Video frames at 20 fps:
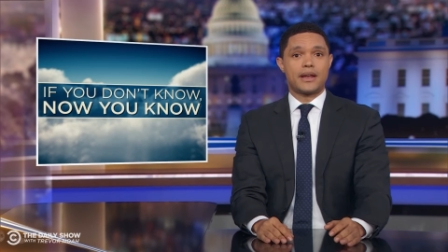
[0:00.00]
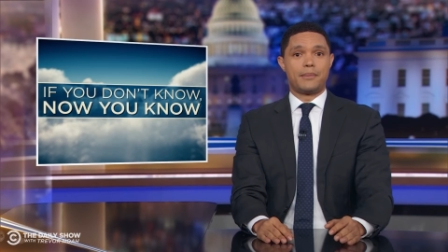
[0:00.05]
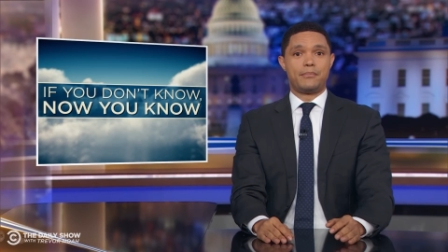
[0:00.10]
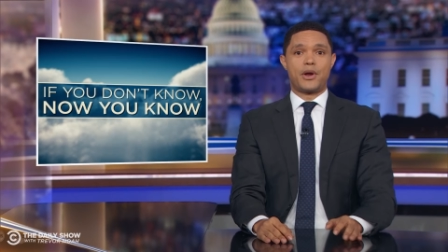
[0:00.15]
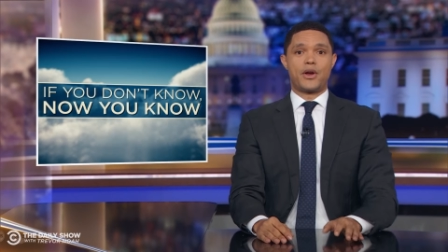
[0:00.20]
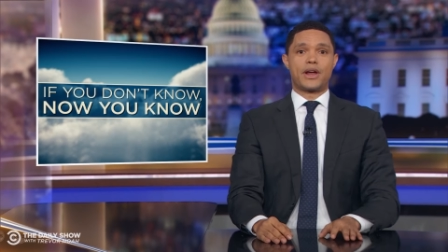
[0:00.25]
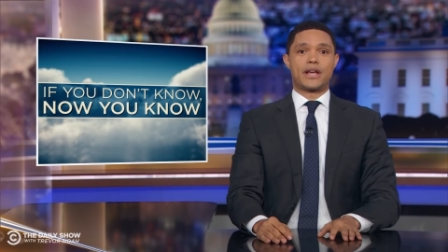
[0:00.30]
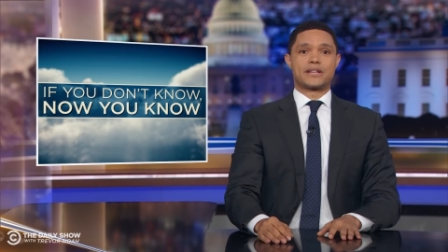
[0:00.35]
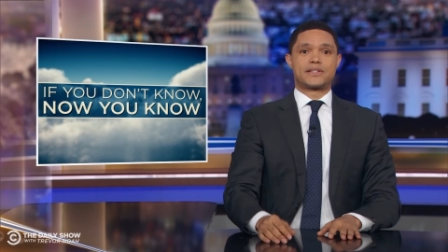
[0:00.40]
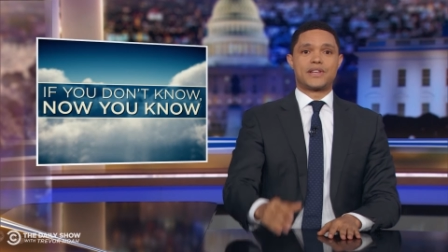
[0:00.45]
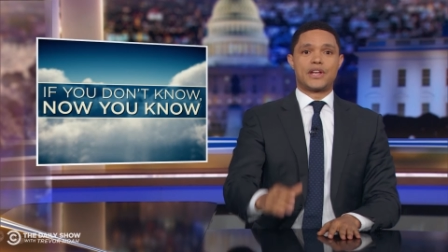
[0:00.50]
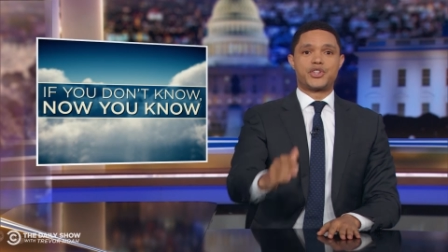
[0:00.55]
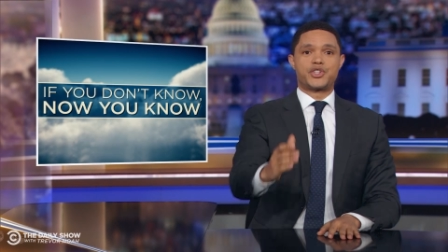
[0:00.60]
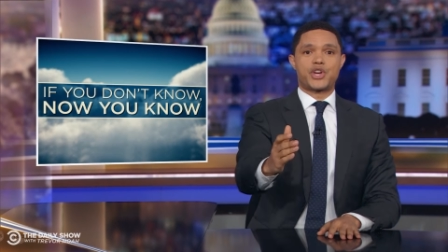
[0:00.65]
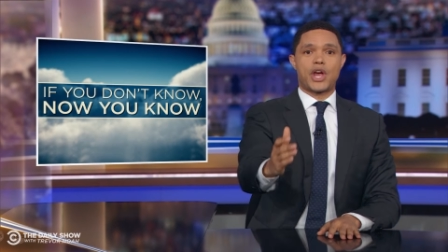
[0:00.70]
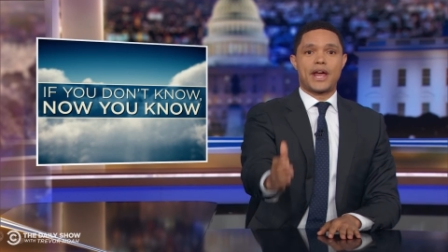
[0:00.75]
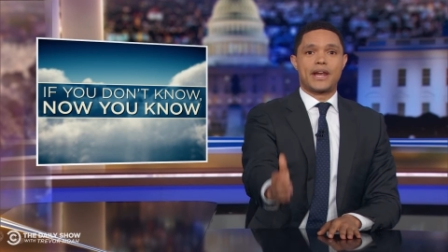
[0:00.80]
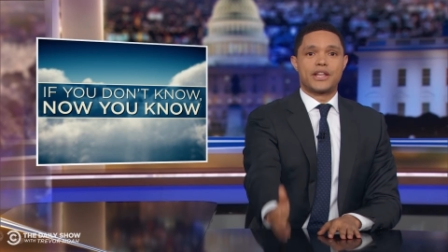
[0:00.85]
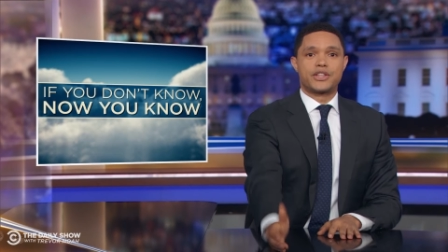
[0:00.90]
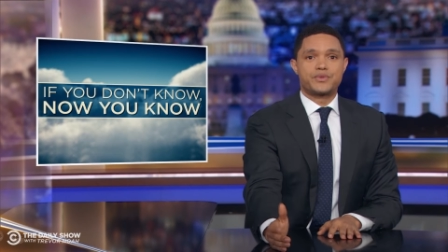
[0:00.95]
America sent
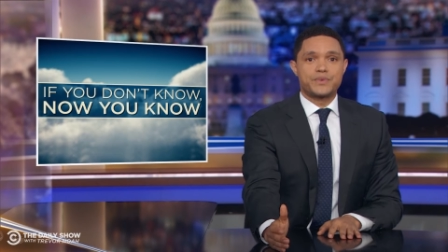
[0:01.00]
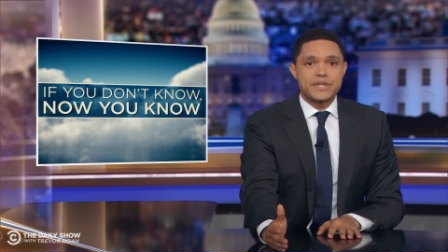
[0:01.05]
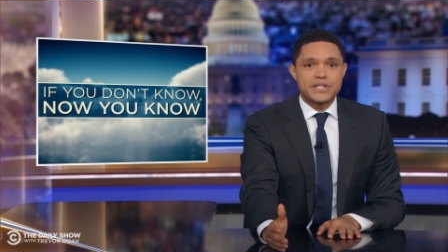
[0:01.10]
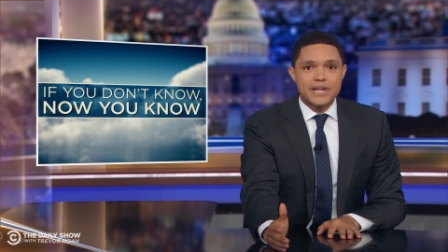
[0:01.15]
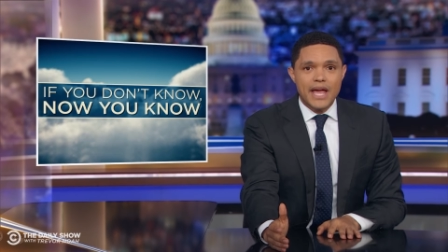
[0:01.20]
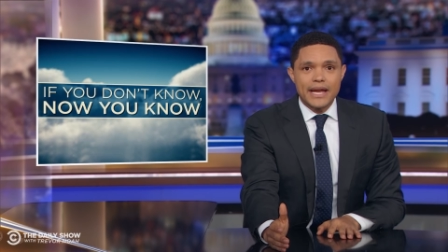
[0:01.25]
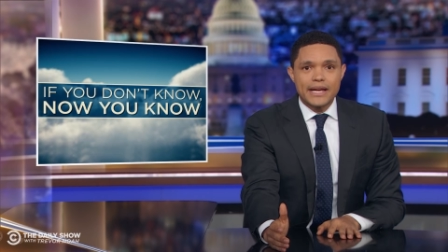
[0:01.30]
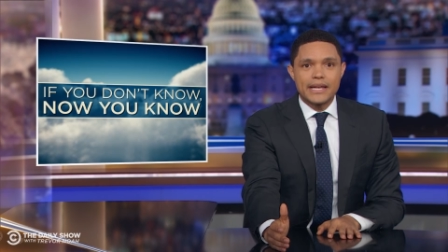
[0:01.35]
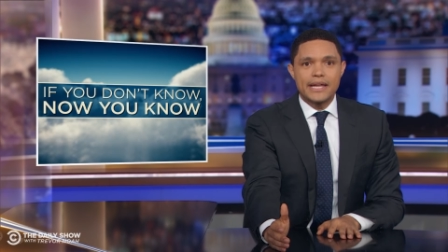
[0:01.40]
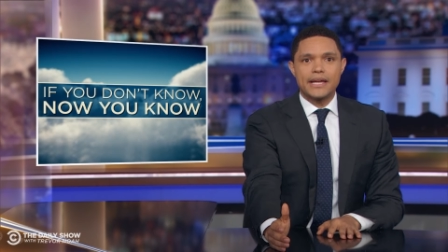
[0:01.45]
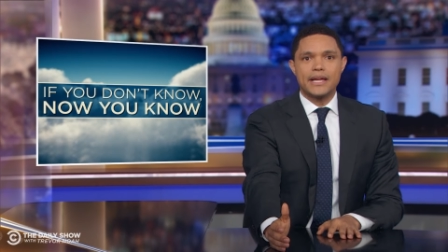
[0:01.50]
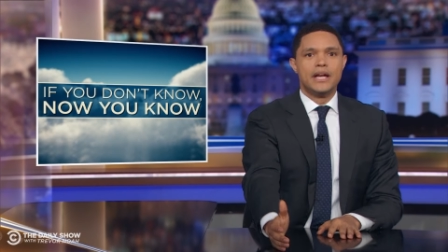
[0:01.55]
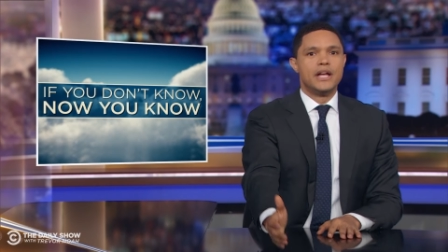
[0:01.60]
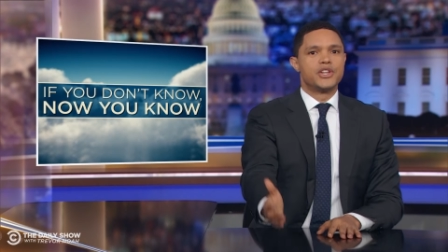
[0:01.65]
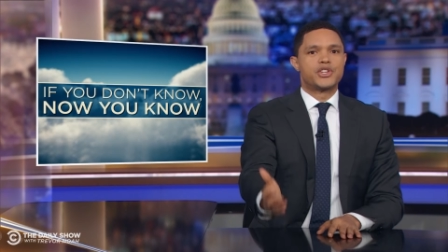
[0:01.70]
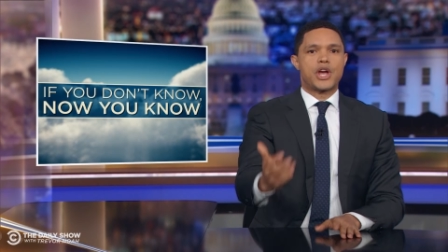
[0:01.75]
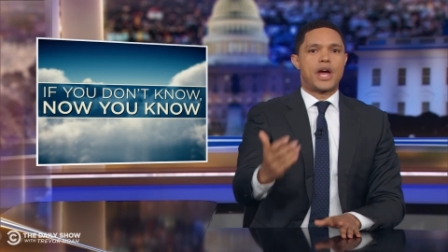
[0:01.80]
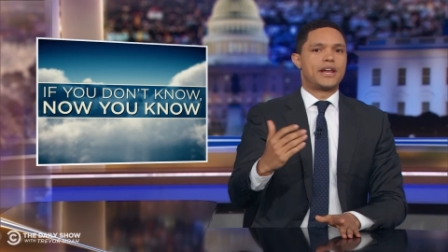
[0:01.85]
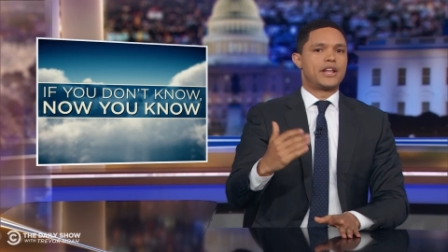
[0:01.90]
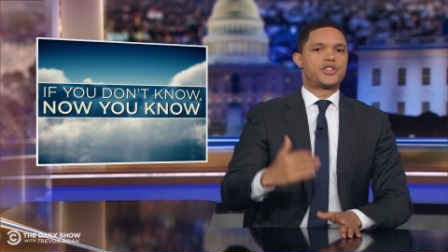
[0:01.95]
China its recycling,
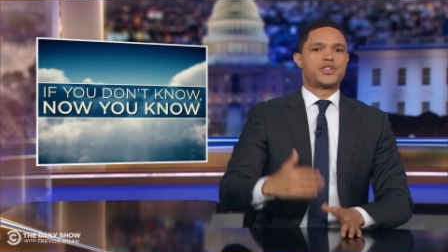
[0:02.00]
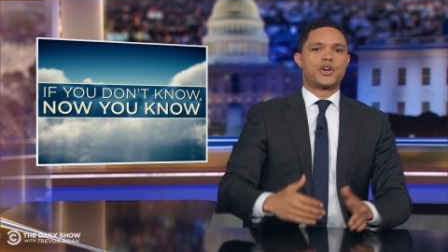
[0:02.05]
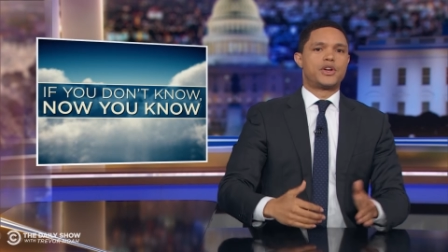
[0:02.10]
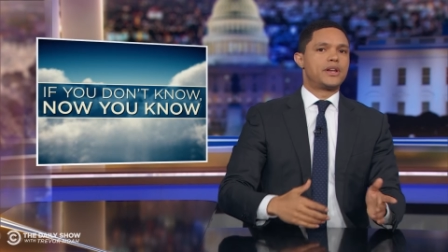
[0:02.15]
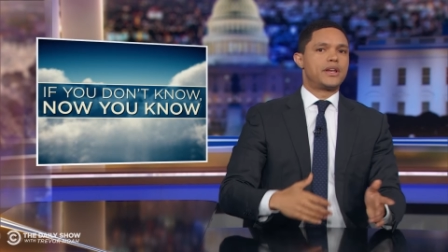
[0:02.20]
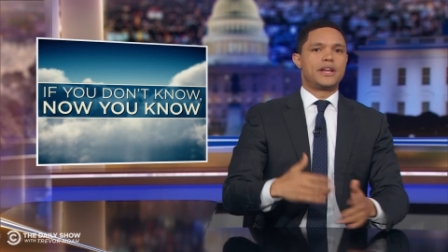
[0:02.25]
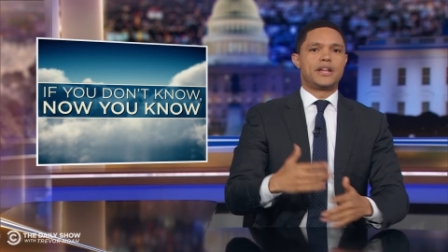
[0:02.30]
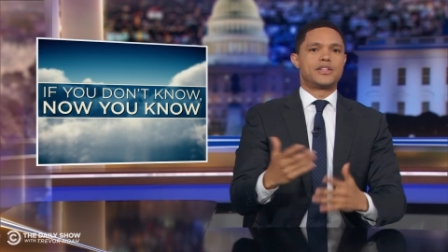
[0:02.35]
China turned it